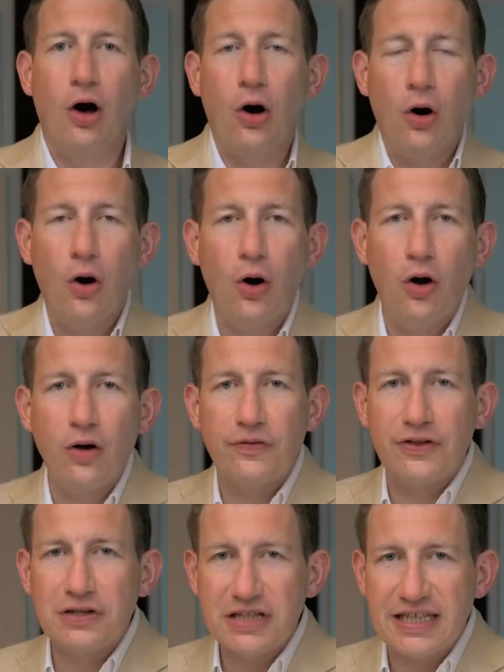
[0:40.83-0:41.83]
All
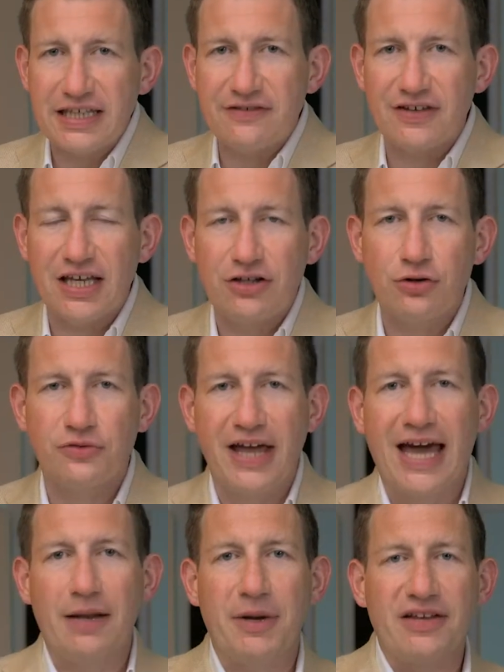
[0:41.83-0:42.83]
the leads in your
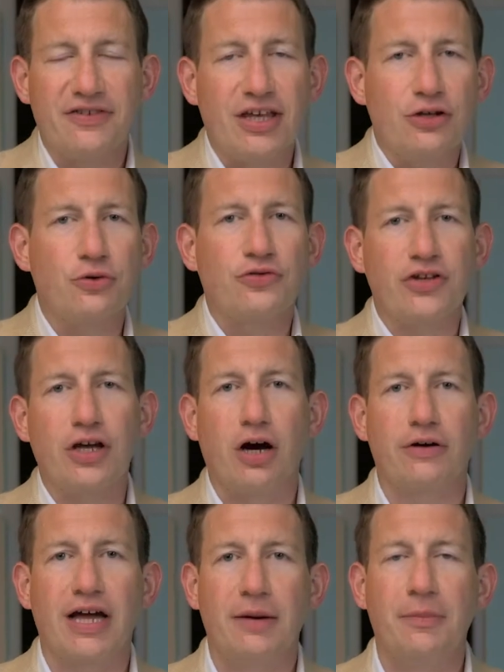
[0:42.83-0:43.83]
database, in your
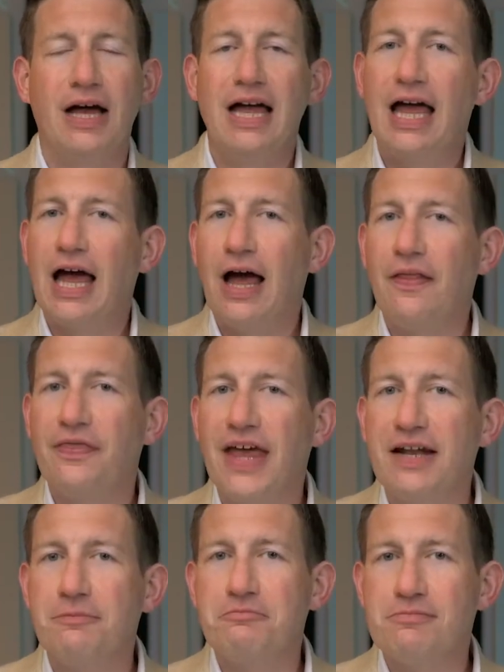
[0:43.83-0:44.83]
CRM,
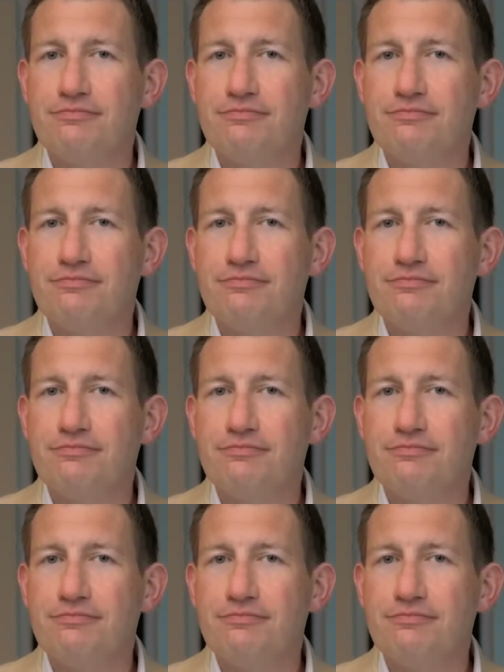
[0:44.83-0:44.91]
that